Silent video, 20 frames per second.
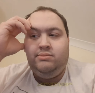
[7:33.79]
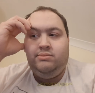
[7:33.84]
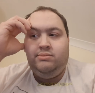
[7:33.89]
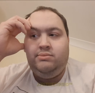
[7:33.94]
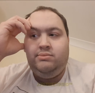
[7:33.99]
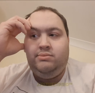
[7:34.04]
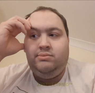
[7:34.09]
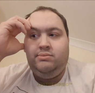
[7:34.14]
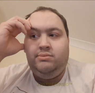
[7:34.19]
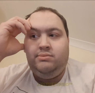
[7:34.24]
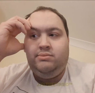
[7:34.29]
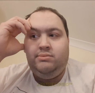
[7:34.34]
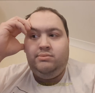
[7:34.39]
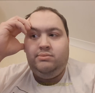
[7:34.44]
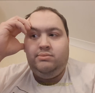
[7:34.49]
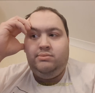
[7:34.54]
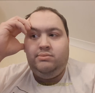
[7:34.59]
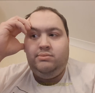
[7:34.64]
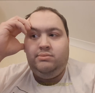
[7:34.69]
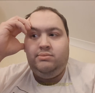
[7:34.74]

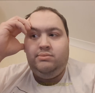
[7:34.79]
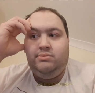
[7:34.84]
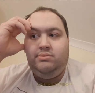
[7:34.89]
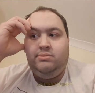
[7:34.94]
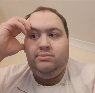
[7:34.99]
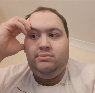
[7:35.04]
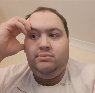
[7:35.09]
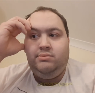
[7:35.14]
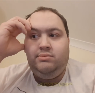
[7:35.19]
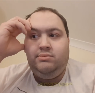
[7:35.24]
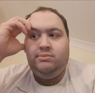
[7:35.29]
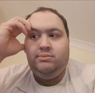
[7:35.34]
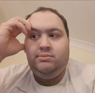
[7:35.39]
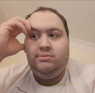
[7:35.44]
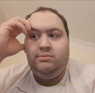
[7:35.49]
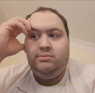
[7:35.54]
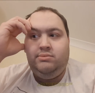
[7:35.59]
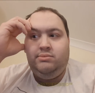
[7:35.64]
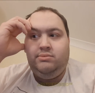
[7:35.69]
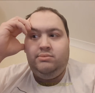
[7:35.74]

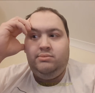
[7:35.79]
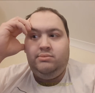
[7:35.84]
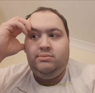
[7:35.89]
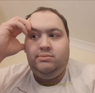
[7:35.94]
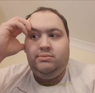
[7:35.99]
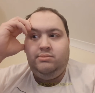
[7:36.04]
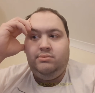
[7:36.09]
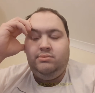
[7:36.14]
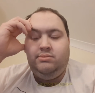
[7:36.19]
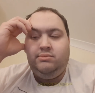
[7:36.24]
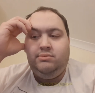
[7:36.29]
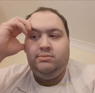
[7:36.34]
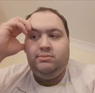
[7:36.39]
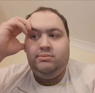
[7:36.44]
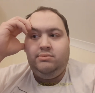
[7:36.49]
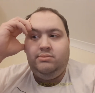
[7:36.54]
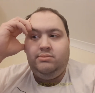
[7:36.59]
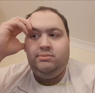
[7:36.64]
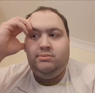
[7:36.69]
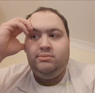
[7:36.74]

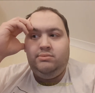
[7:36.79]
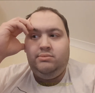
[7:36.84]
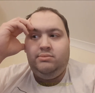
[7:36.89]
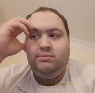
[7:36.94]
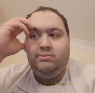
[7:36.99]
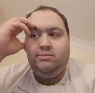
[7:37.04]
Nothing is said.